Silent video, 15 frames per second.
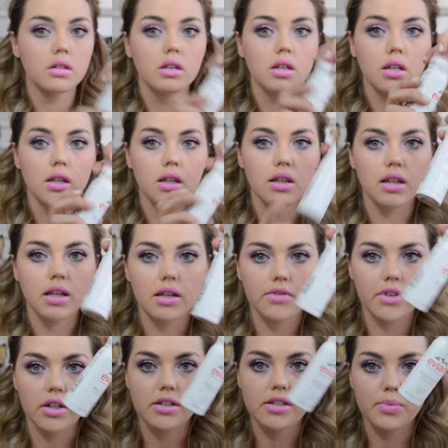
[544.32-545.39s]
And then the
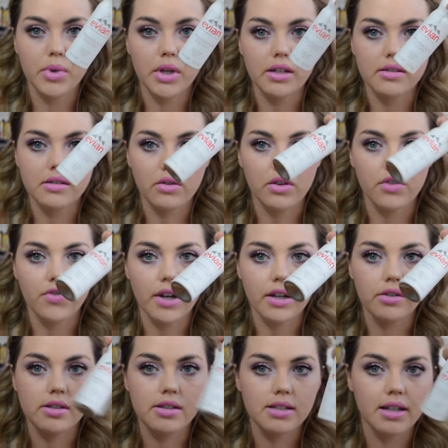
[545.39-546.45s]
Evian spray. So the
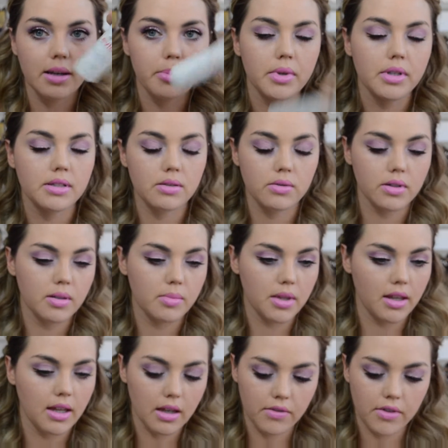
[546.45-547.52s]
final step is going to be
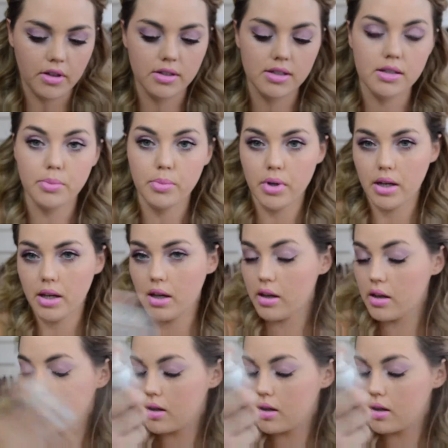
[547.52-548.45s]
the Evian spray.